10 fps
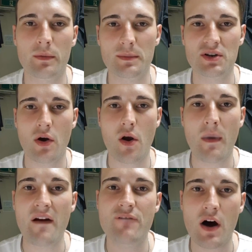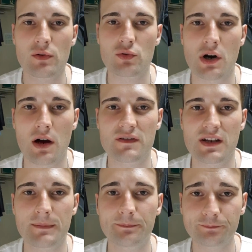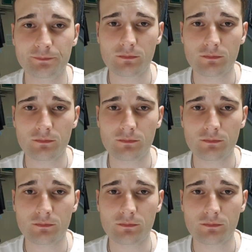going to be showing my final draft team,